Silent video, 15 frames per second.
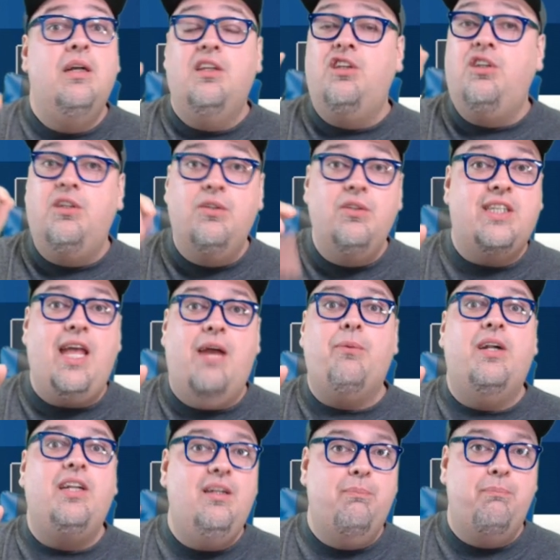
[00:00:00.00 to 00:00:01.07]
use that
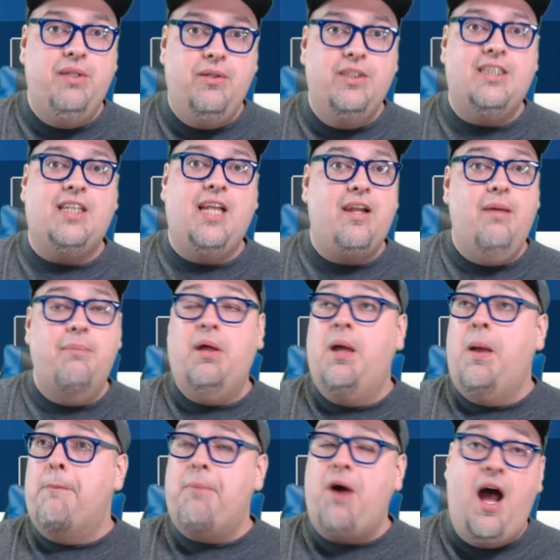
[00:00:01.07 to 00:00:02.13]
ready to build setup,
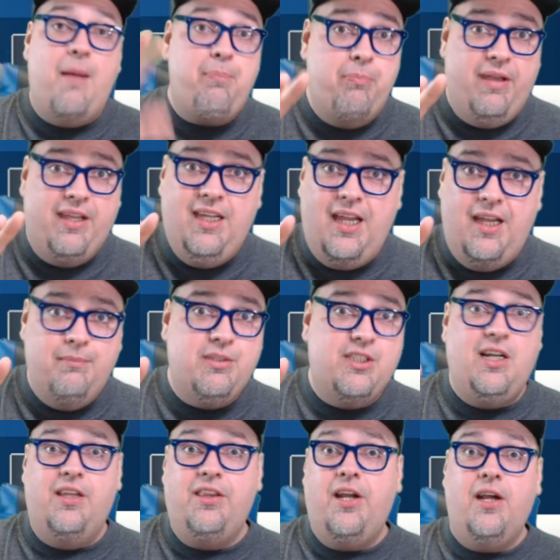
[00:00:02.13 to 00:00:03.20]
pop my games
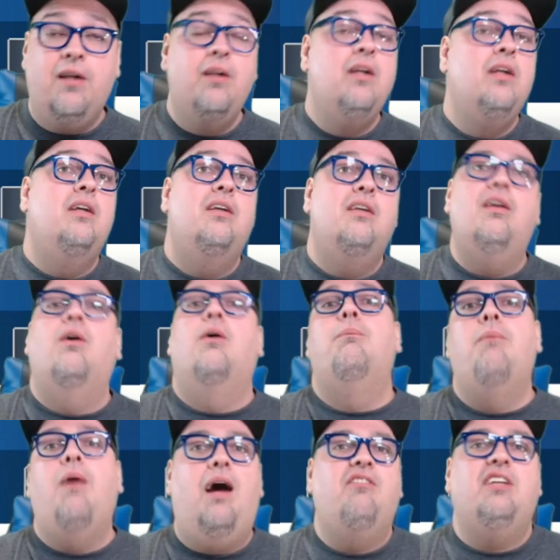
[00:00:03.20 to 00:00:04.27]
on there. You know,
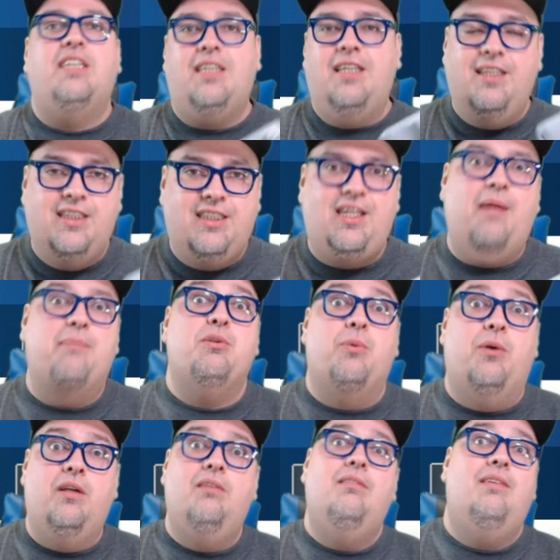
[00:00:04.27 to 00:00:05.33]
obviously the steps
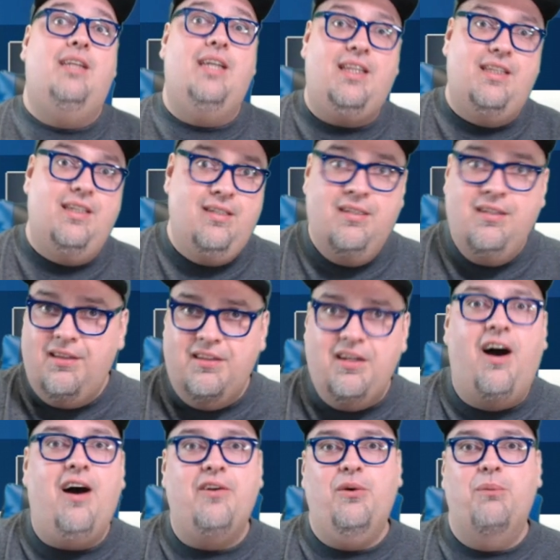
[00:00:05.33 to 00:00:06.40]
were get the
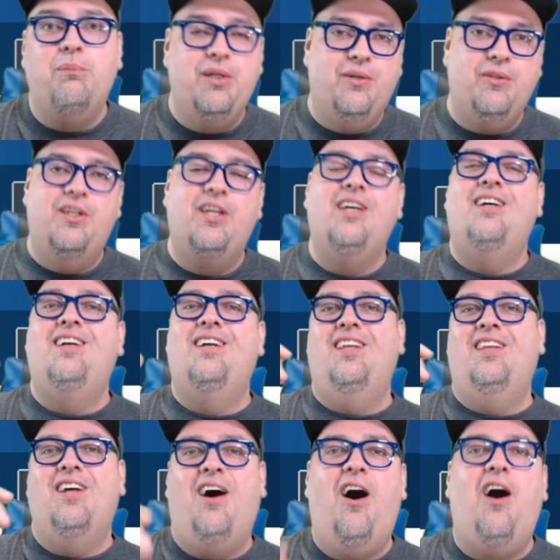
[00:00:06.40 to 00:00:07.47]
auto build,
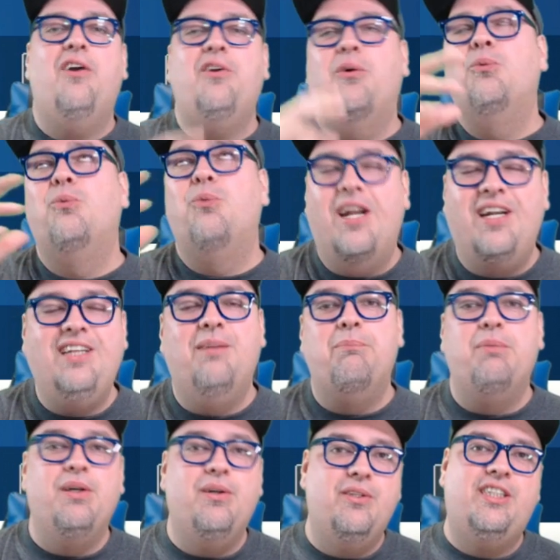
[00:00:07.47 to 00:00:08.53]
the auto ready to
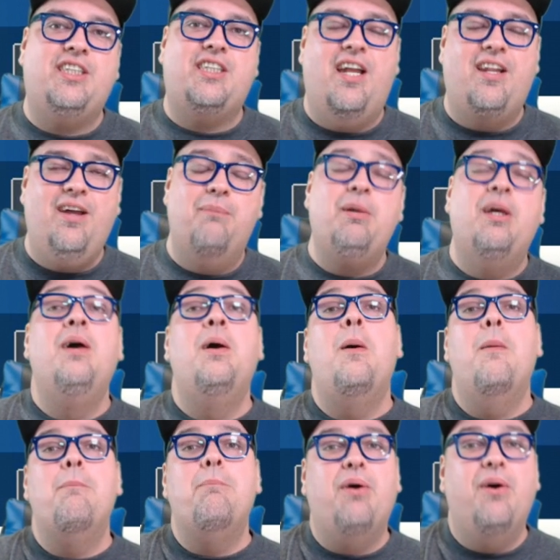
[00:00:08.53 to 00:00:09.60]
build setup,
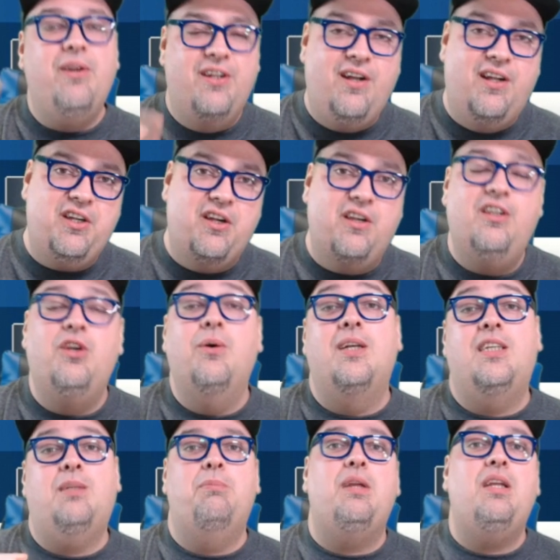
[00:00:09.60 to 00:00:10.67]
put it on your
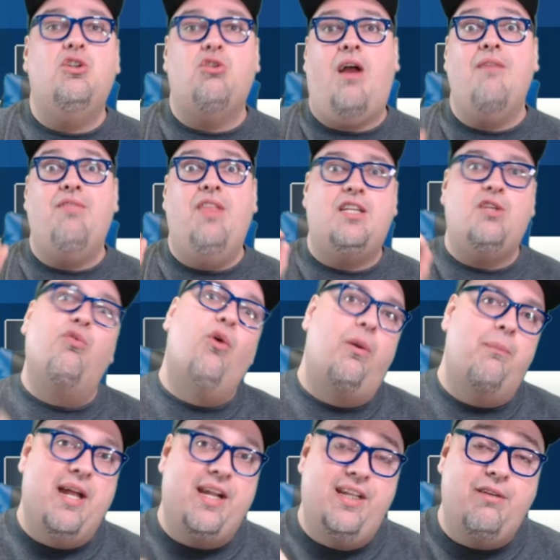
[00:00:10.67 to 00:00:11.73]
USB drive that's
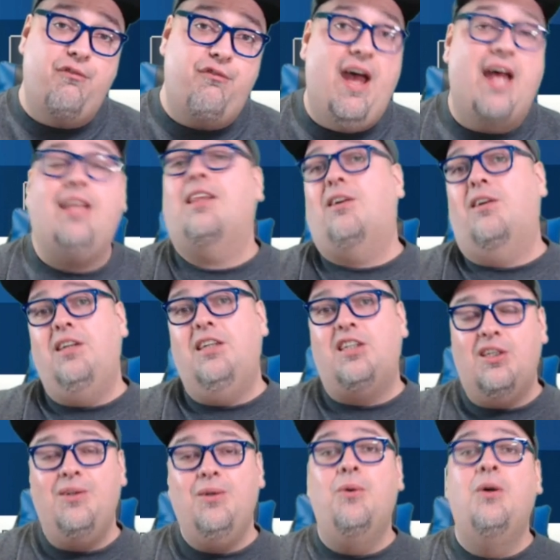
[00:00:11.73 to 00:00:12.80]
formatted to
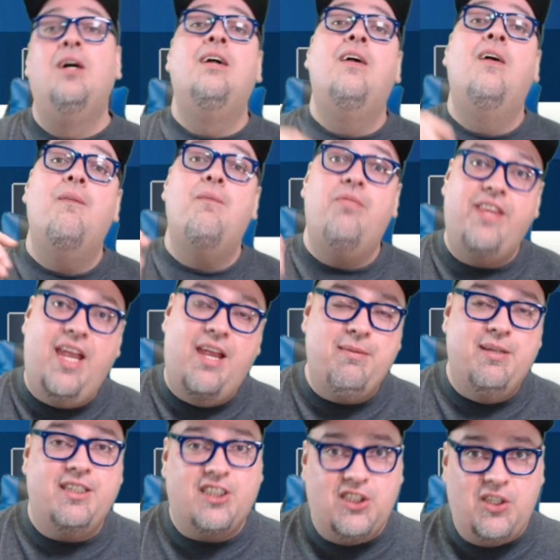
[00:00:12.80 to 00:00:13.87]
FAT32, name it
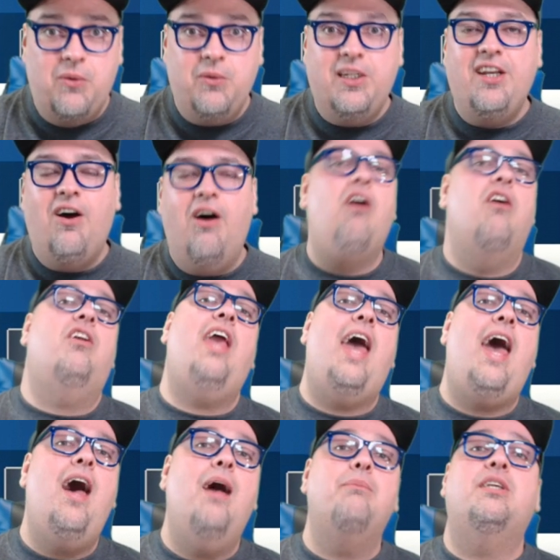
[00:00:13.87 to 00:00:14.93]
Sony, all
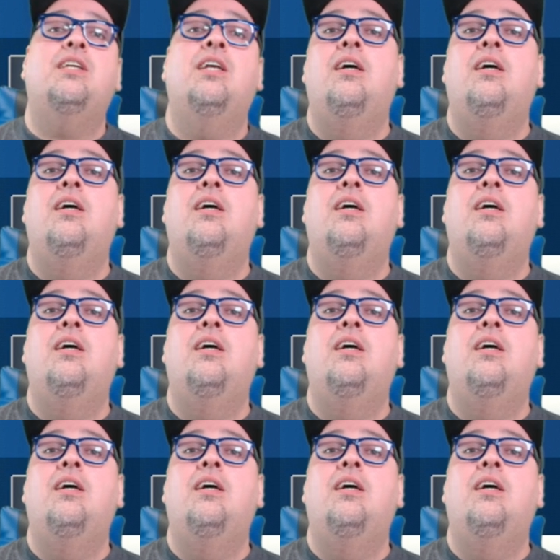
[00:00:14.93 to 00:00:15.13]
caps,